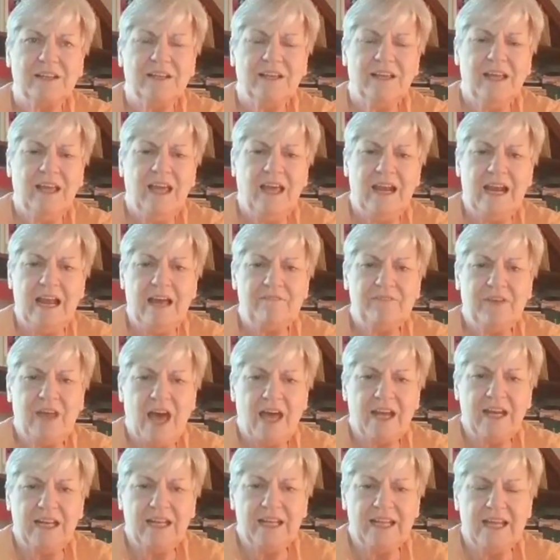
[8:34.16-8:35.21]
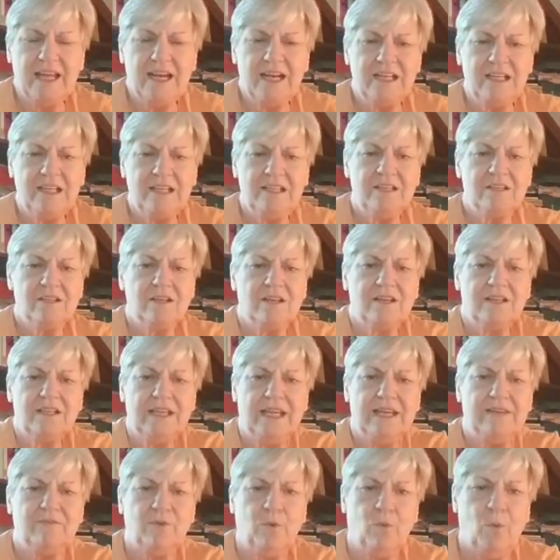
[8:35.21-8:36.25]
And I've got a little
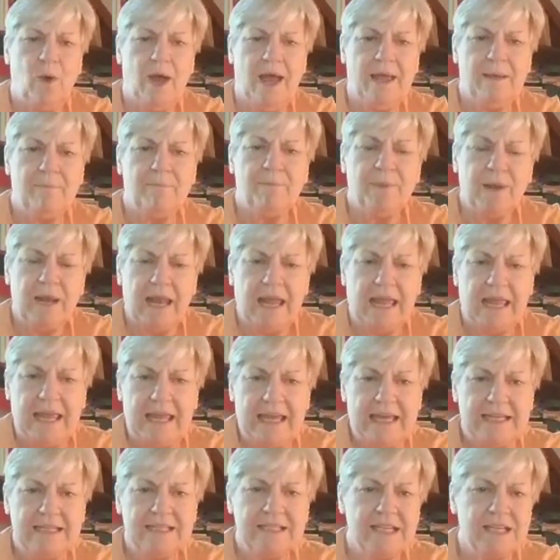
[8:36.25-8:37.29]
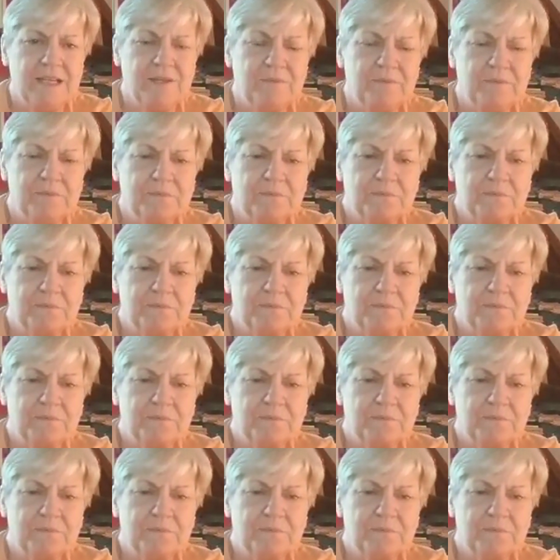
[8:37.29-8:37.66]
giveaway planned.